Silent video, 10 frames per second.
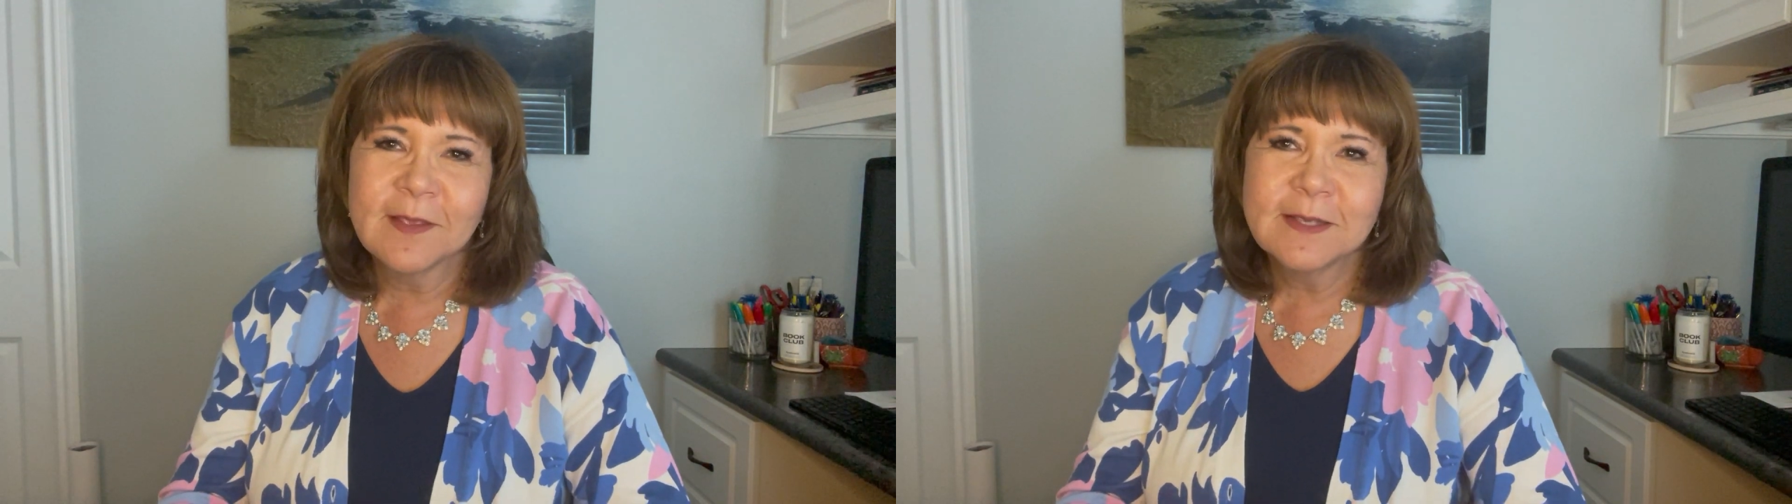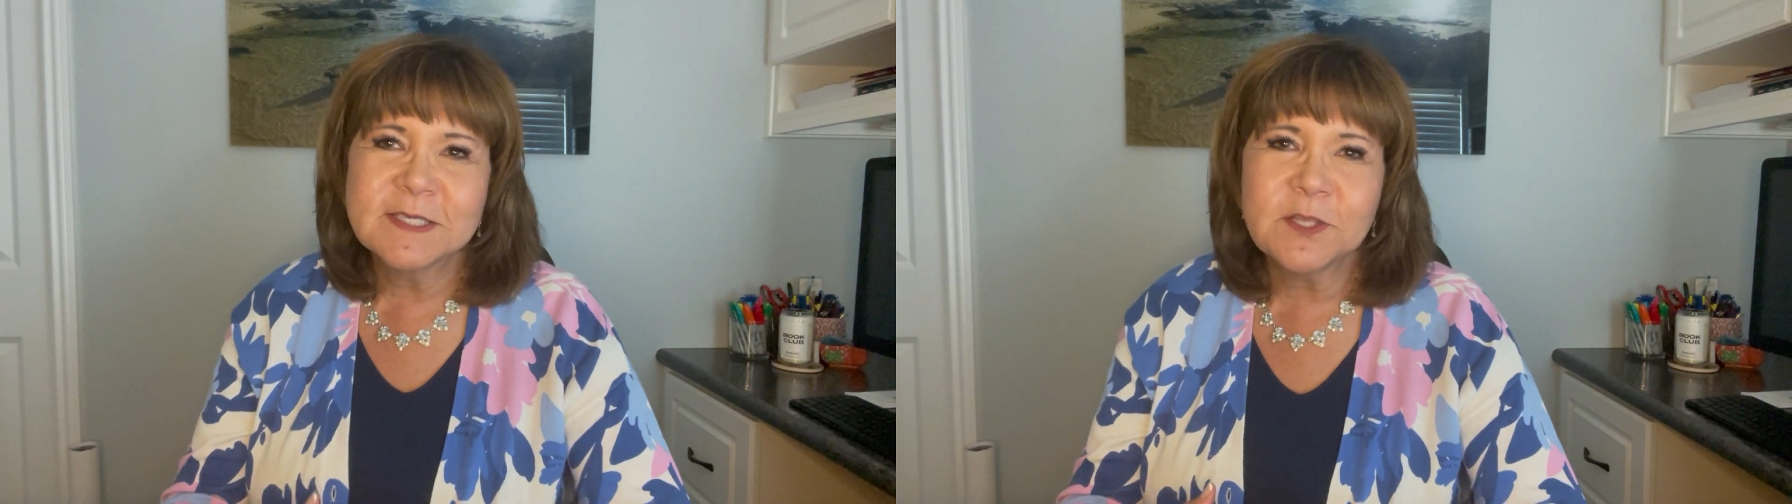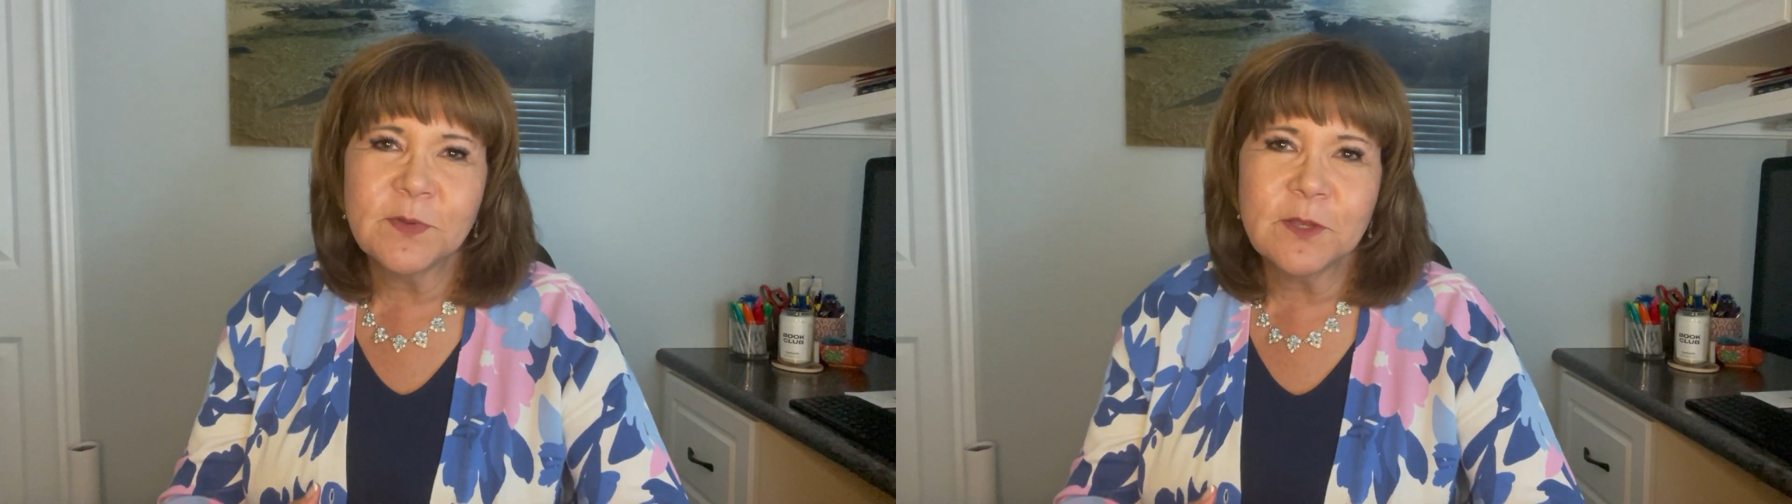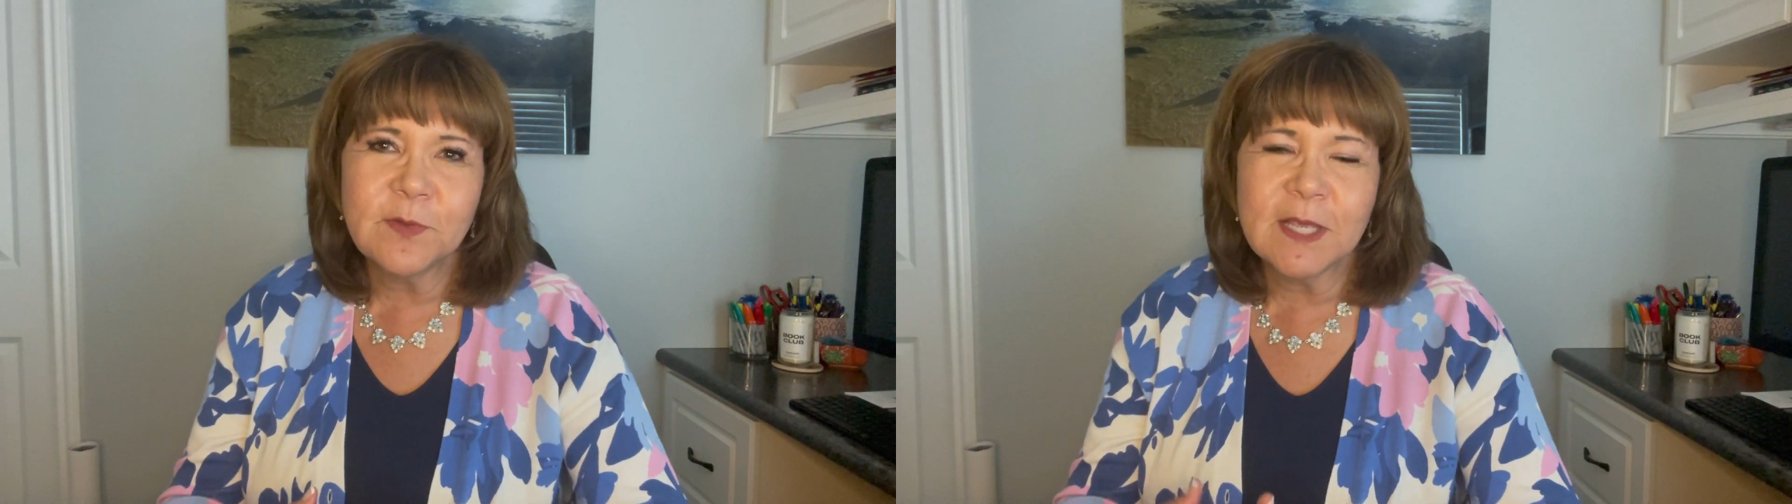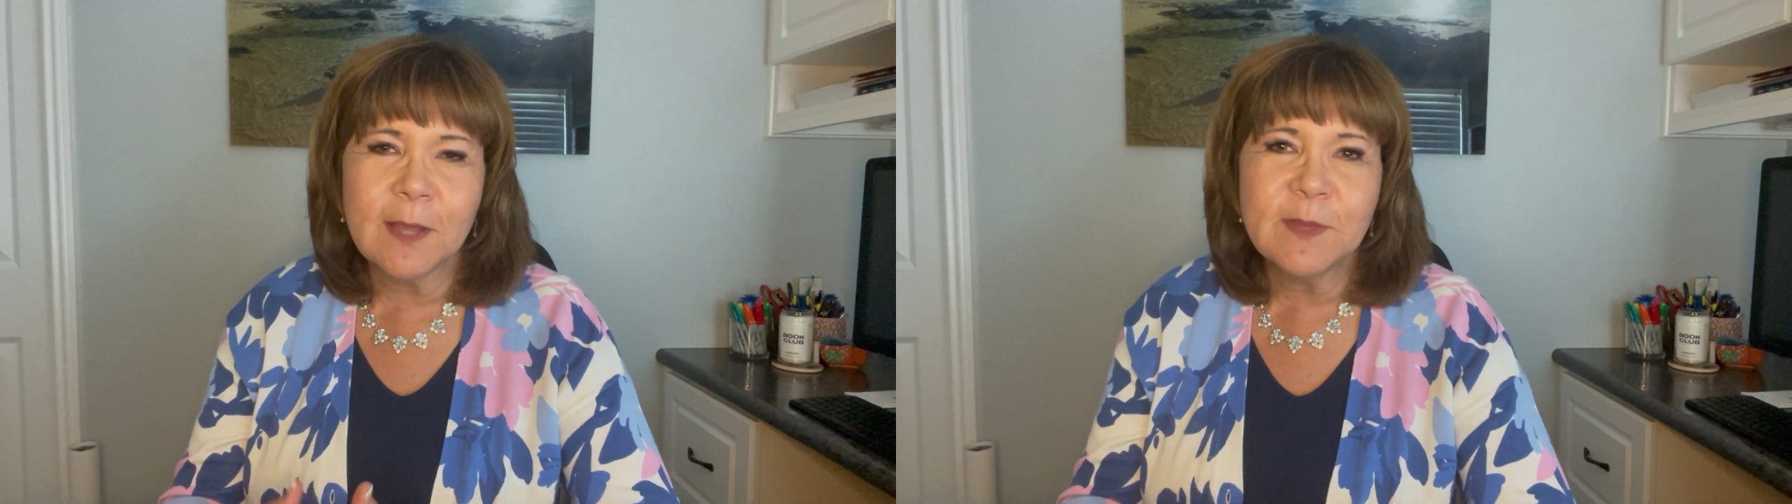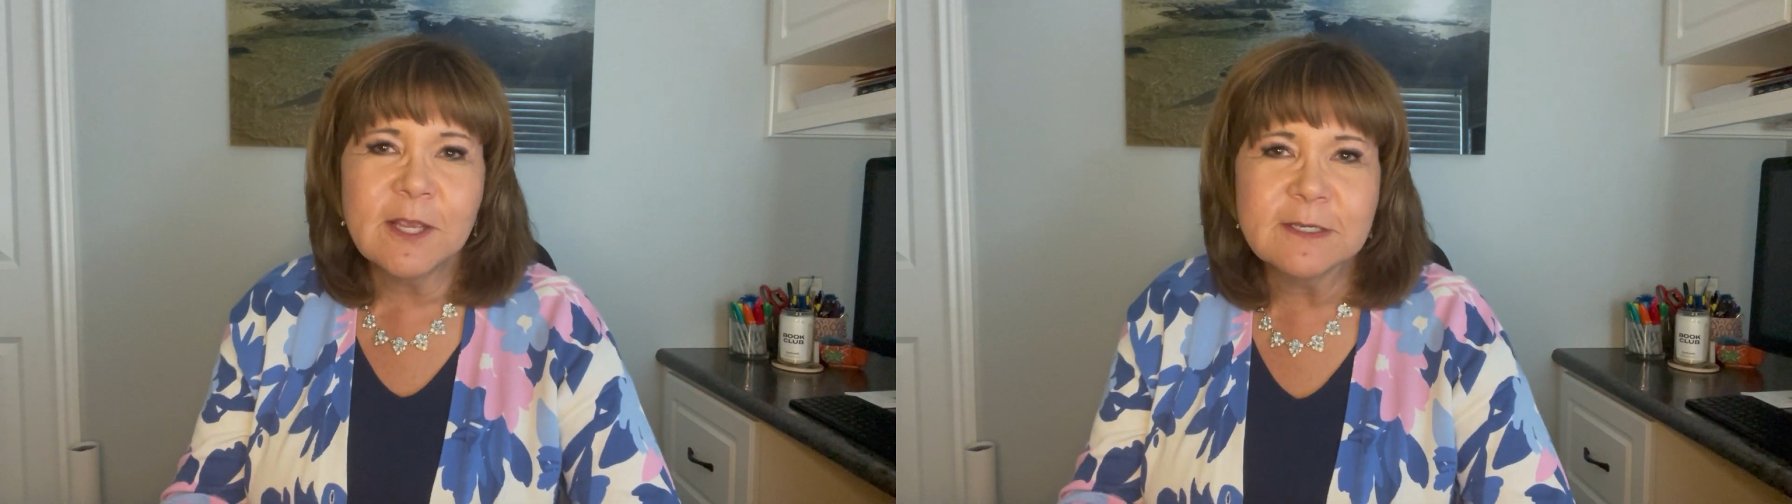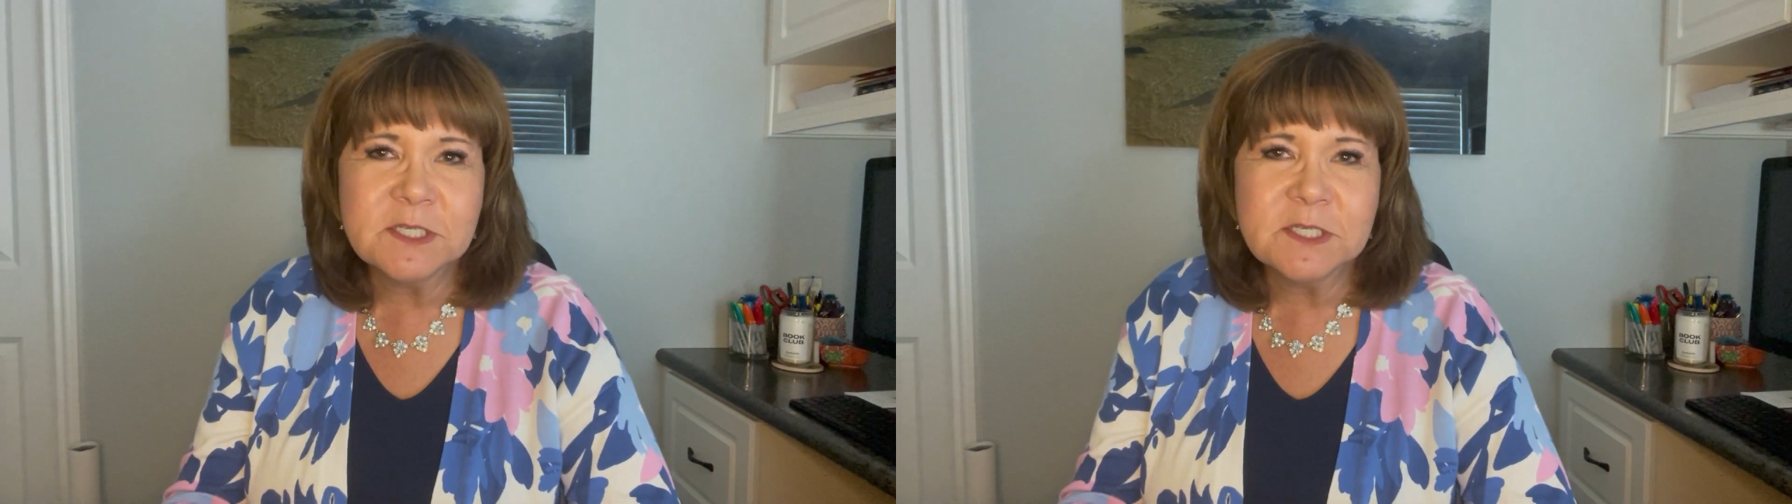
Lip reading: So anyway, I'm here